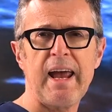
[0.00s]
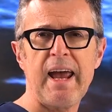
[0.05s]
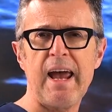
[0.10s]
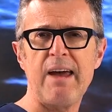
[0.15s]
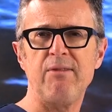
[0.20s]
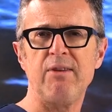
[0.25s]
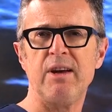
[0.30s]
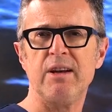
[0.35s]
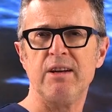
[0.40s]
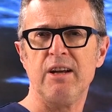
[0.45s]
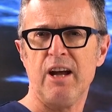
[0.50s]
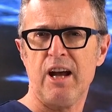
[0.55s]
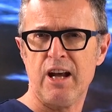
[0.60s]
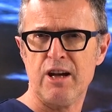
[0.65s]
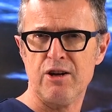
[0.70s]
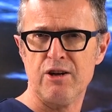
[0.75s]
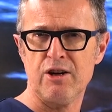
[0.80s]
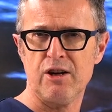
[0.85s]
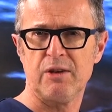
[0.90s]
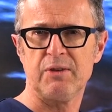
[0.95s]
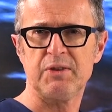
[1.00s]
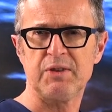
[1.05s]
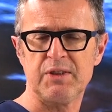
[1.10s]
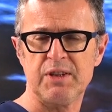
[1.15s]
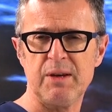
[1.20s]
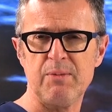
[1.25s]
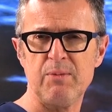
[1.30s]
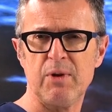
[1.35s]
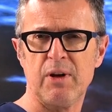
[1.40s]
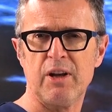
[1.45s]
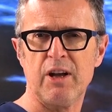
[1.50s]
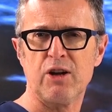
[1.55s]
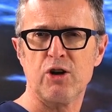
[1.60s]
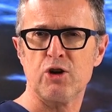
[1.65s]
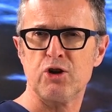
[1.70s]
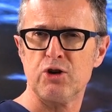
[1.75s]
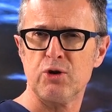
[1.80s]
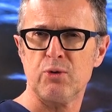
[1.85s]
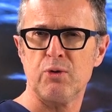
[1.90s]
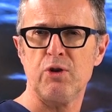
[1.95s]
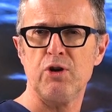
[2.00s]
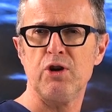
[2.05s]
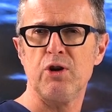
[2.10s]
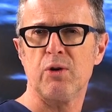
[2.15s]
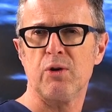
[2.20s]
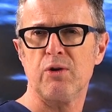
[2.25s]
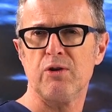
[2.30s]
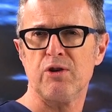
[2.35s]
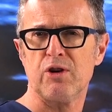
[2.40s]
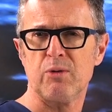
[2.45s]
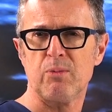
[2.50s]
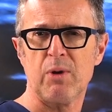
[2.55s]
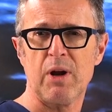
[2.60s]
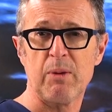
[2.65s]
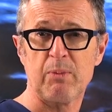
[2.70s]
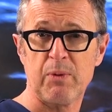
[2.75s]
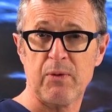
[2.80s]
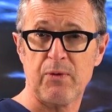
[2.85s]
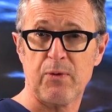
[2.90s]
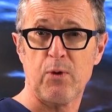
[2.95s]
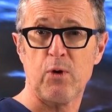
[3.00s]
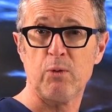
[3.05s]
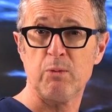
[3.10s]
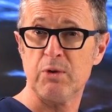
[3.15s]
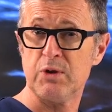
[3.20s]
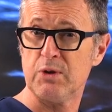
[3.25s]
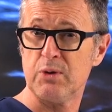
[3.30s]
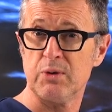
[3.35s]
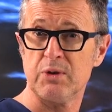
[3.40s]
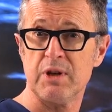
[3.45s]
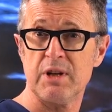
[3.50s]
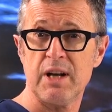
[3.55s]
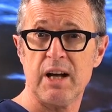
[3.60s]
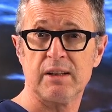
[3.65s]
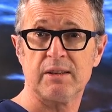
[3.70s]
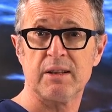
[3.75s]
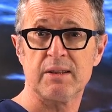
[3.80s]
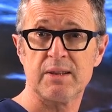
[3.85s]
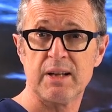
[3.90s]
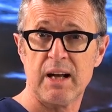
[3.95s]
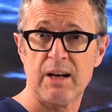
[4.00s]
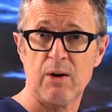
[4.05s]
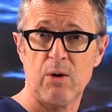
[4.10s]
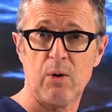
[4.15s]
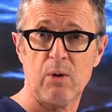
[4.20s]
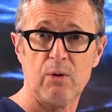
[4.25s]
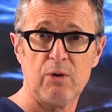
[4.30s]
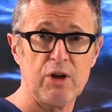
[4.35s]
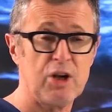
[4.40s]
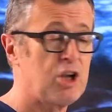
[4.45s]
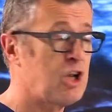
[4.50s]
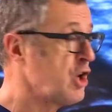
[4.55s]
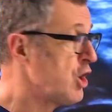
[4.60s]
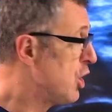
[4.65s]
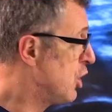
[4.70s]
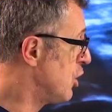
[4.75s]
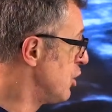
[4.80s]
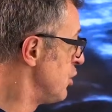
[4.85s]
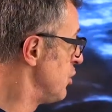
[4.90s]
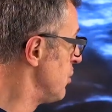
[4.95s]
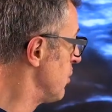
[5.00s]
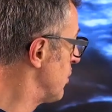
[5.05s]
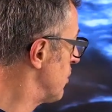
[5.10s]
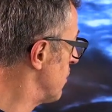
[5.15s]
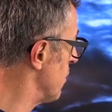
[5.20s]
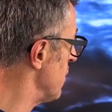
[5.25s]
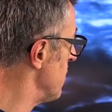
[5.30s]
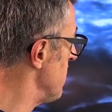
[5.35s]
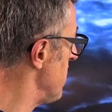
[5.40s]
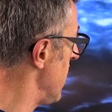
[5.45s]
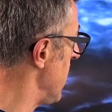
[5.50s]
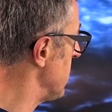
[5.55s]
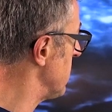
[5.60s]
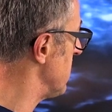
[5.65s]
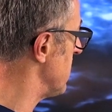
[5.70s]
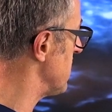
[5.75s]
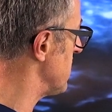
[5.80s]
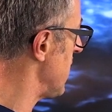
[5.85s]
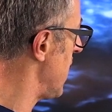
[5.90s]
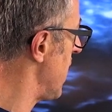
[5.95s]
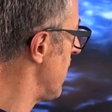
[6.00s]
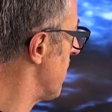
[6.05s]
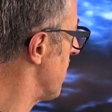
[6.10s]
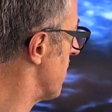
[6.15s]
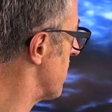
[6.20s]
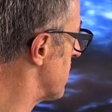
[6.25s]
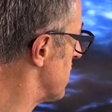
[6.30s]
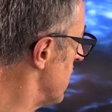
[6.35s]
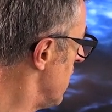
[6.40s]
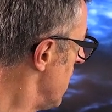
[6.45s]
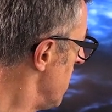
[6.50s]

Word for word: having a nerve stimulator during your nerve block performance using ultrasound only, you could make these errors